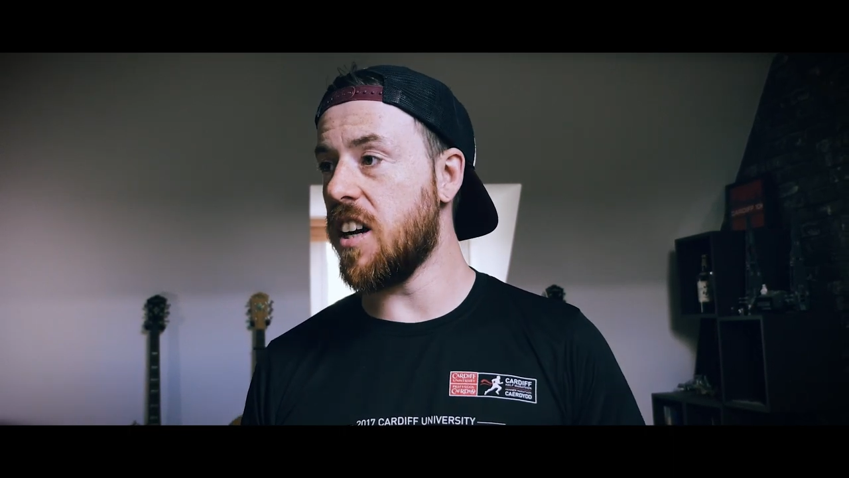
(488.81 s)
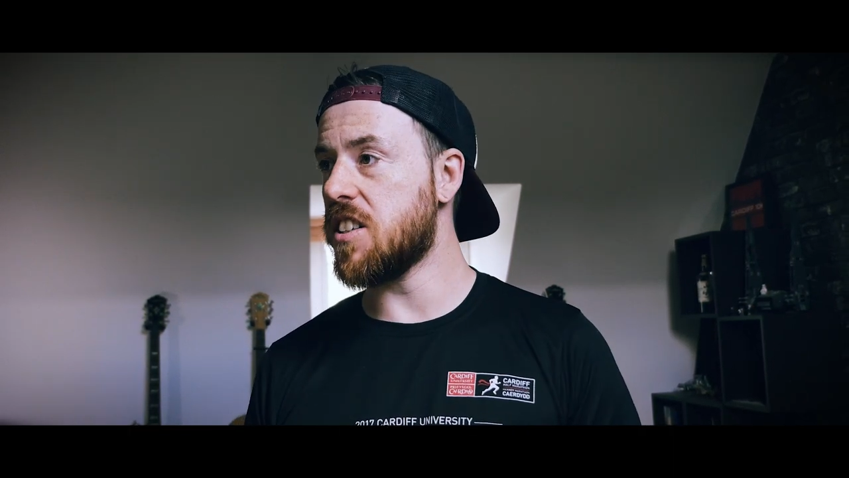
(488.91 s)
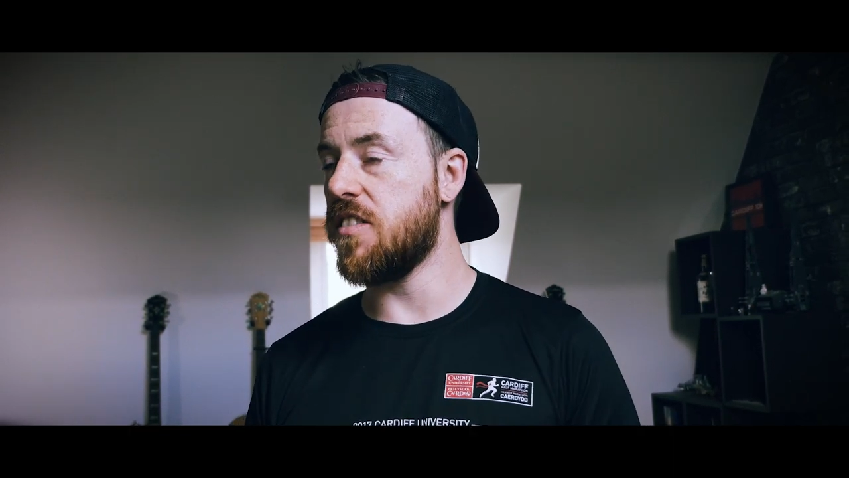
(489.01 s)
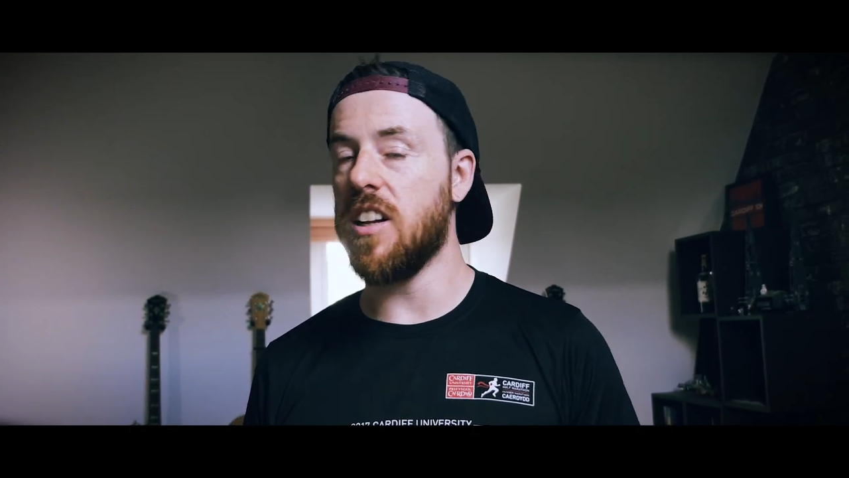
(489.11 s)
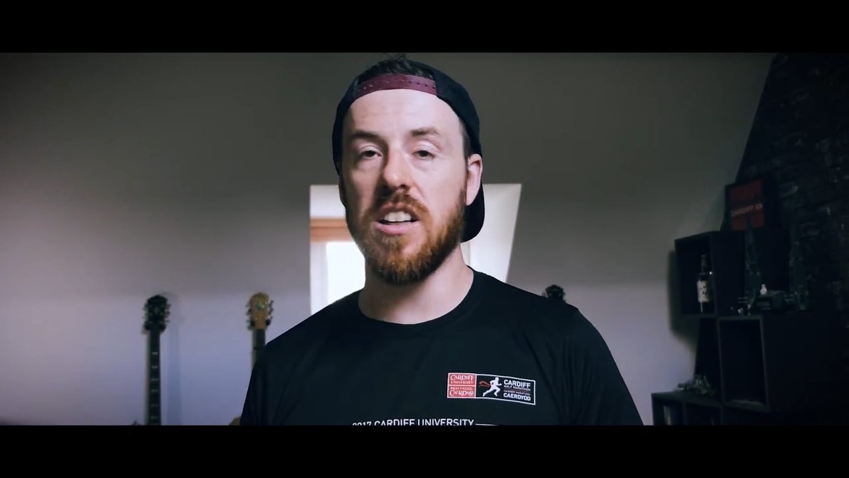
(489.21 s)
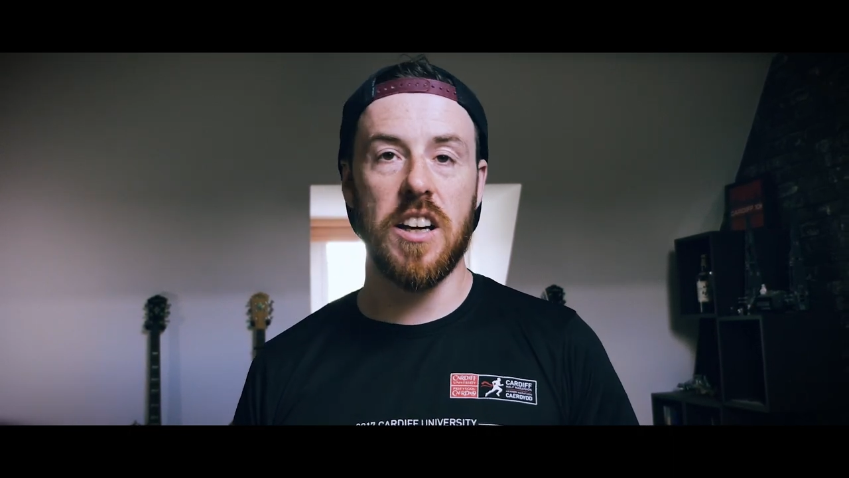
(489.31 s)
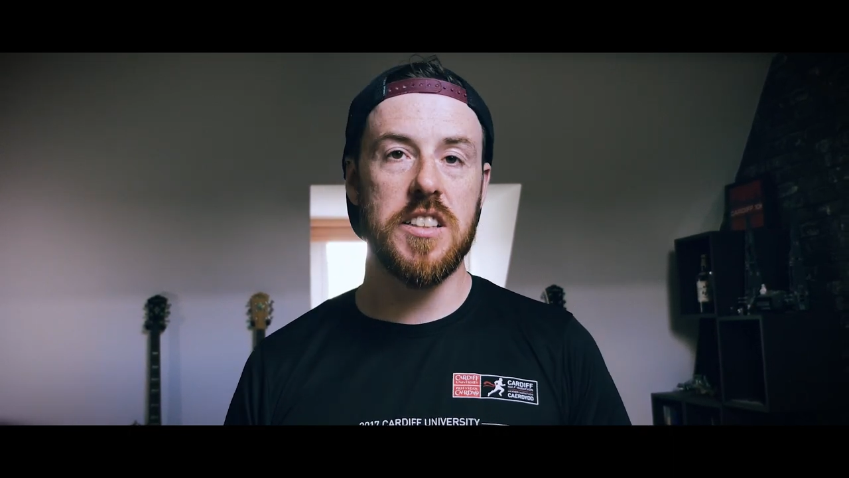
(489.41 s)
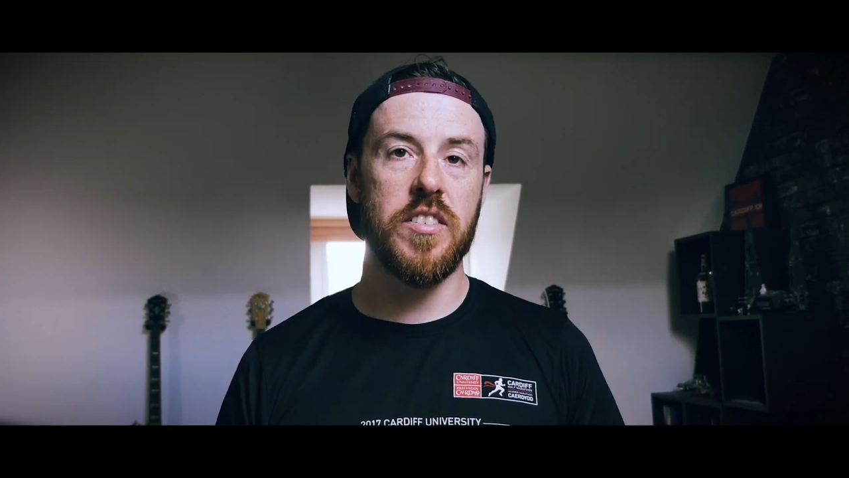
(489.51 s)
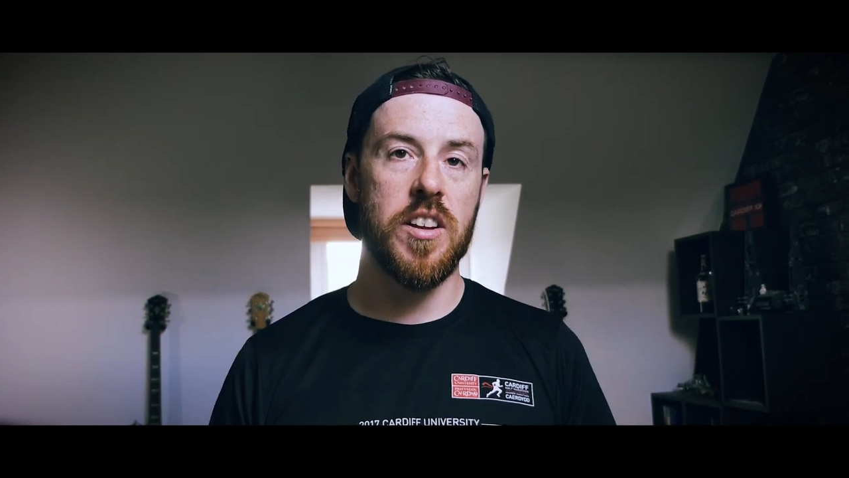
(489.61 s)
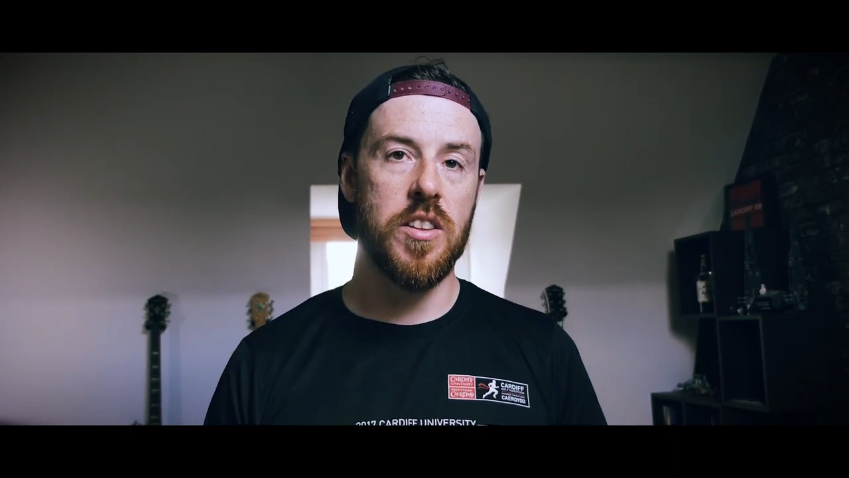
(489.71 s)
It actually felt
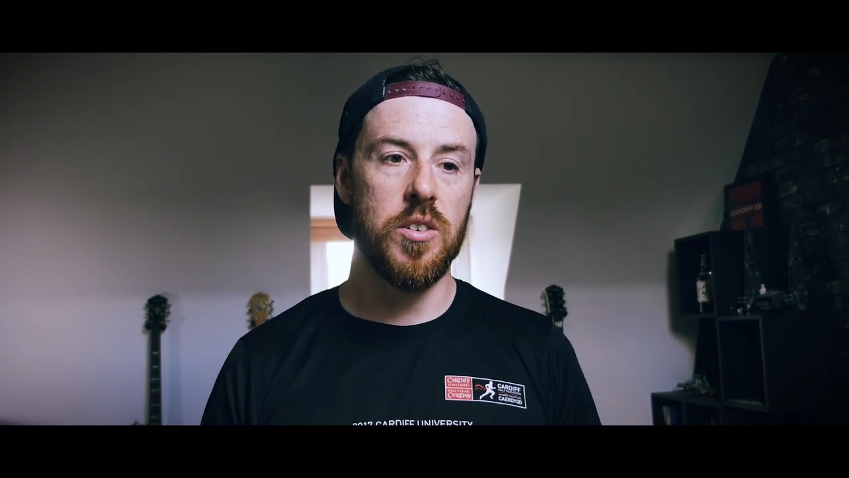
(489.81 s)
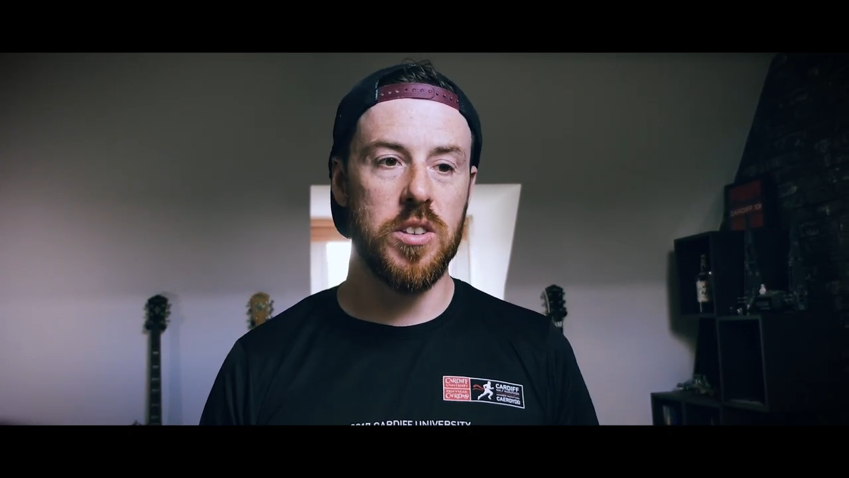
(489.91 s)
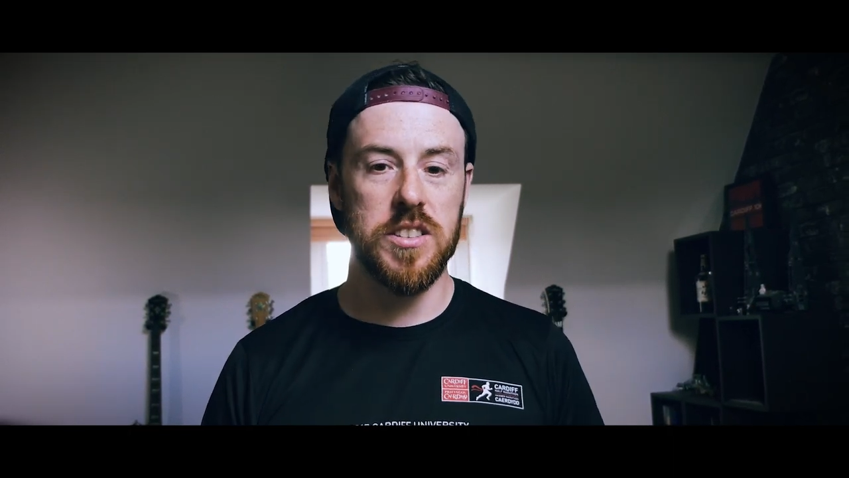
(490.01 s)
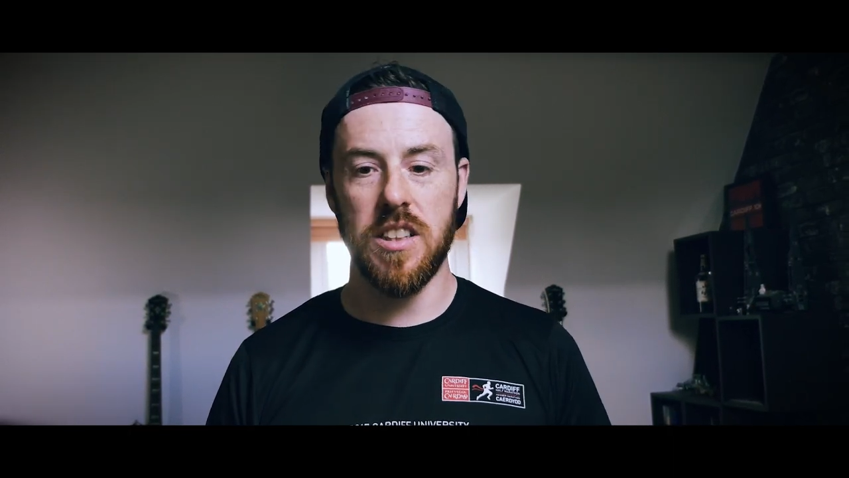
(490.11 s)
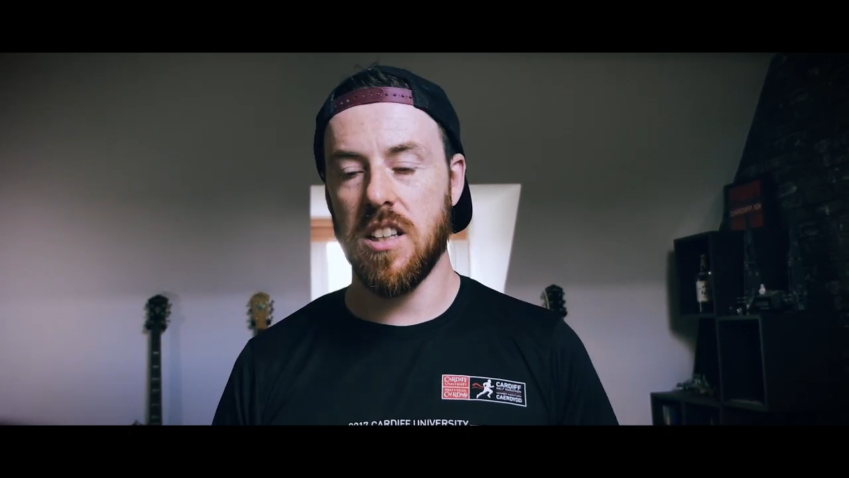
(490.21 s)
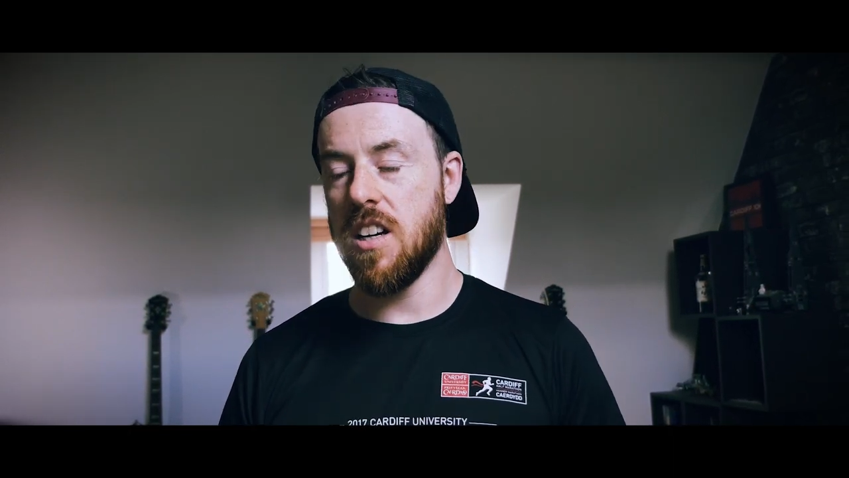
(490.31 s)
lighter than I thought.